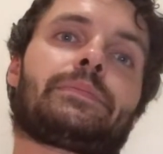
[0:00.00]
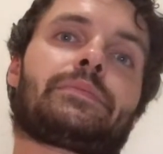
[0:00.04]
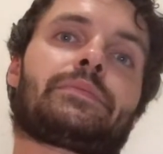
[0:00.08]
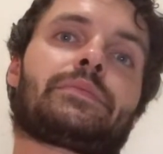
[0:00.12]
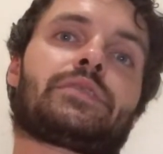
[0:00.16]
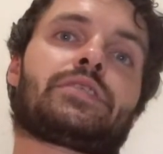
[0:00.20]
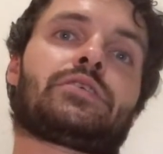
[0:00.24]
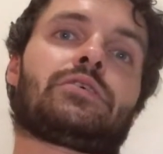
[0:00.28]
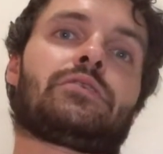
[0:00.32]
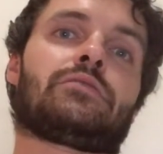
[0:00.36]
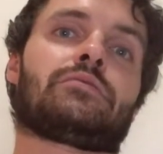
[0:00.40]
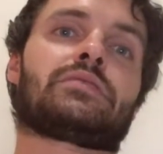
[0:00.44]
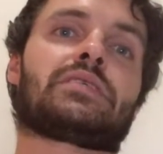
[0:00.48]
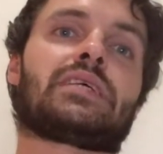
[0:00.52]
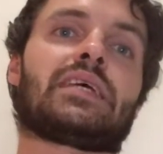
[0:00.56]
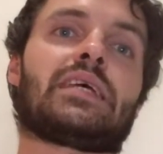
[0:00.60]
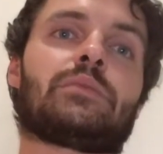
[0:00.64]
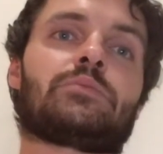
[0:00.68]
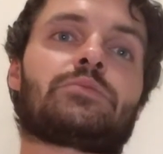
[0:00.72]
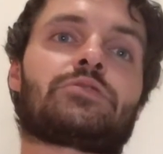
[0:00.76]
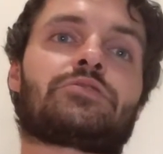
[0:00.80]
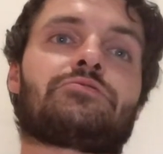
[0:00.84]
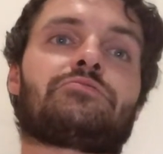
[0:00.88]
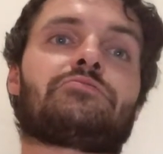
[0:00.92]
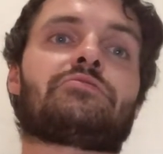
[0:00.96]
2
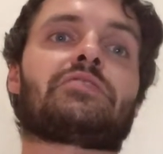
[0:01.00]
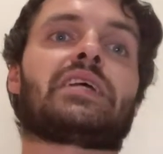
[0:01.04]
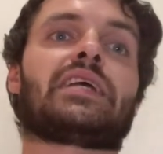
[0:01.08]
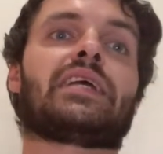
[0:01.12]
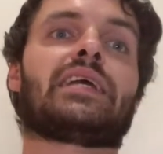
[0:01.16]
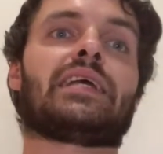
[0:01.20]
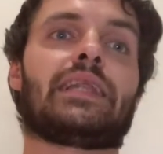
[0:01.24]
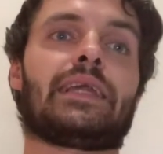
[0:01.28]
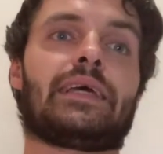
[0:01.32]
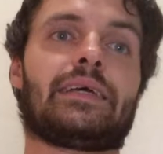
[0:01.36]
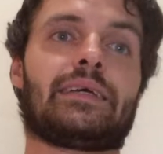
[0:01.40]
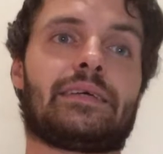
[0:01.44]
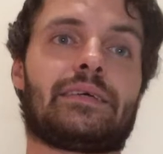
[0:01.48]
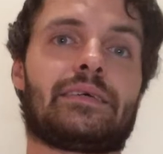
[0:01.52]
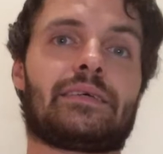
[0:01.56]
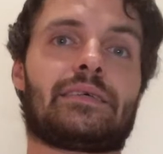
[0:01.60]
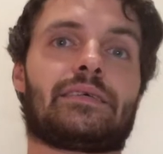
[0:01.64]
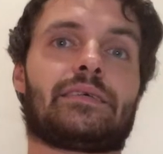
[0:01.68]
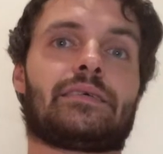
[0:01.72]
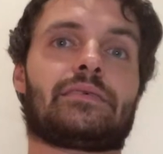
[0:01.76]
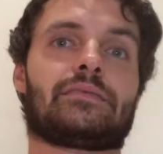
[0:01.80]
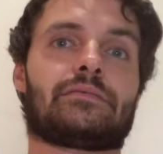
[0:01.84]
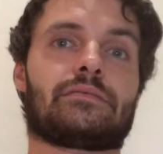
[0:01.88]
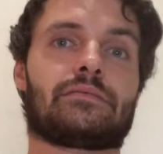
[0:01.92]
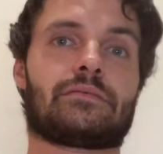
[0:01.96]
teams reeling.
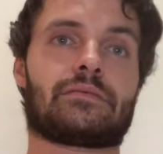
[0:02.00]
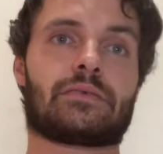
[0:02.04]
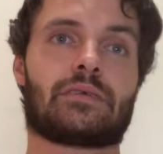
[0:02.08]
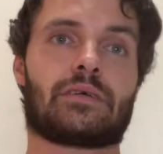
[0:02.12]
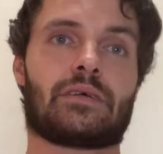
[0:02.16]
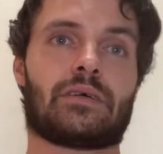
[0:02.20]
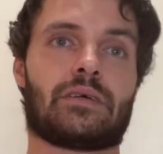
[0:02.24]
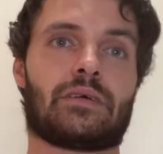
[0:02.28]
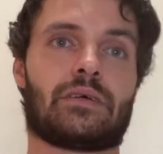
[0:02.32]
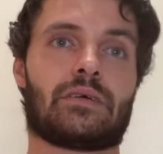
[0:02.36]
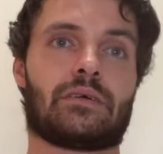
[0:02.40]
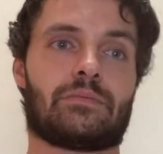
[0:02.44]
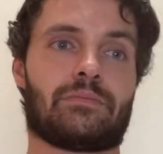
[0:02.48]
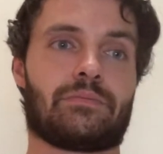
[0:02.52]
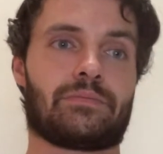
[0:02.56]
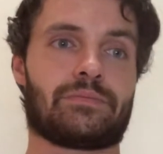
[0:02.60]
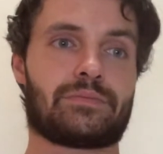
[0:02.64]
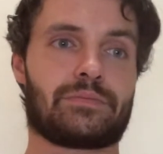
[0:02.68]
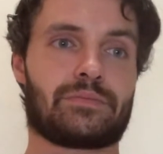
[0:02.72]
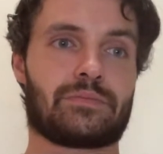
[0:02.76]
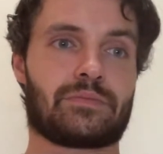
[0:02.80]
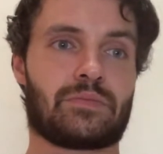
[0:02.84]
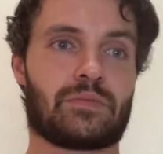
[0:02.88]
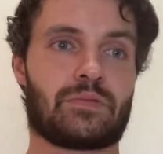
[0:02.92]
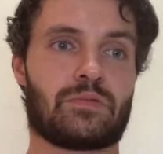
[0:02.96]

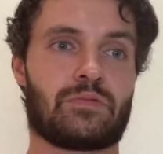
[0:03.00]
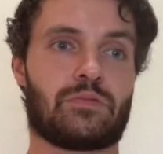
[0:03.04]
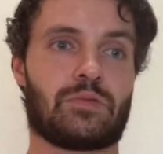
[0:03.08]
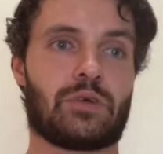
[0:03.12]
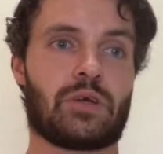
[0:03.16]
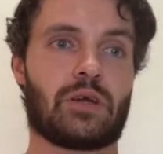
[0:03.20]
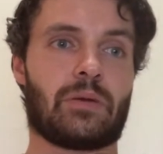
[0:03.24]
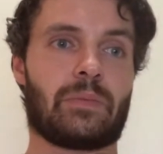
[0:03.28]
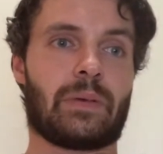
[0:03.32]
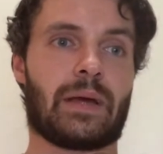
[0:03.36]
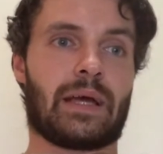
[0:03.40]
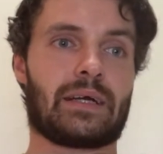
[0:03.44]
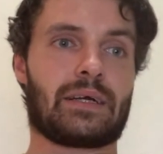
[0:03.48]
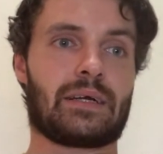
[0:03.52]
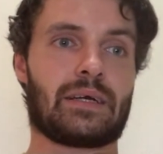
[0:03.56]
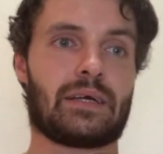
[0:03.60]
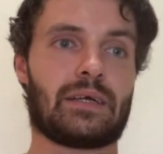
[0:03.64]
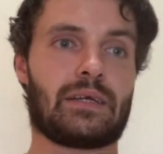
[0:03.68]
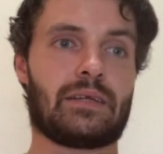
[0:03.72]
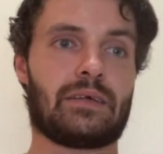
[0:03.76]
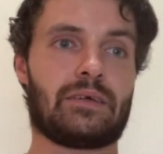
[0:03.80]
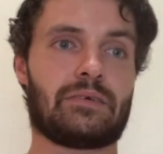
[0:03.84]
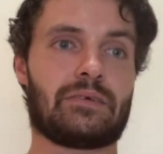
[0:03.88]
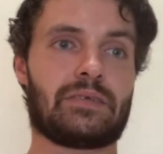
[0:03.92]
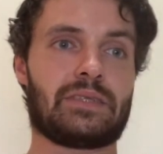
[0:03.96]
If we go back
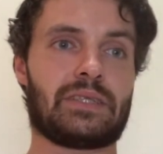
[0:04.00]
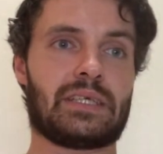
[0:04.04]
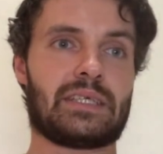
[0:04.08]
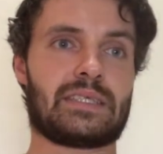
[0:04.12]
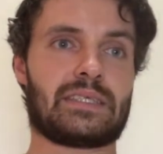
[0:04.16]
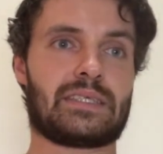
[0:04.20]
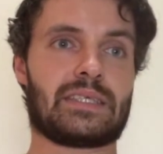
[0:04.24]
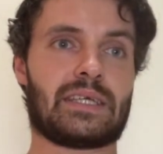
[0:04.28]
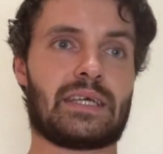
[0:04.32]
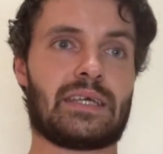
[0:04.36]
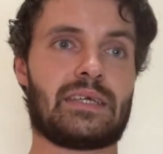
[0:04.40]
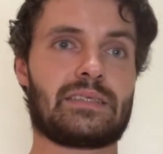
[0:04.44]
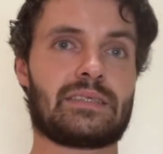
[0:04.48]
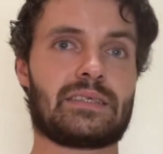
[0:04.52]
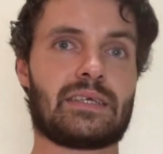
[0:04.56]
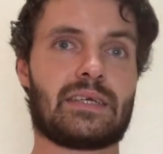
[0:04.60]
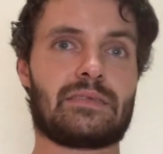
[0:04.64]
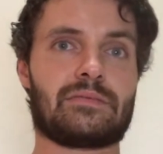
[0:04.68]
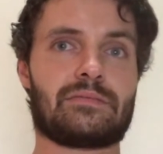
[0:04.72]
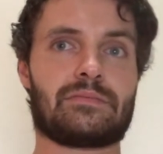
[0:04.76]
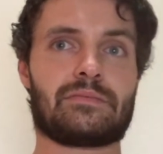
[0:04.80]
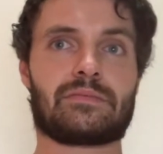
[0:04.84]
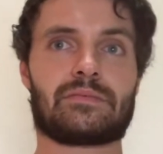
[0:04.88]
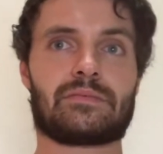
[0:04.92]
earlier in this season,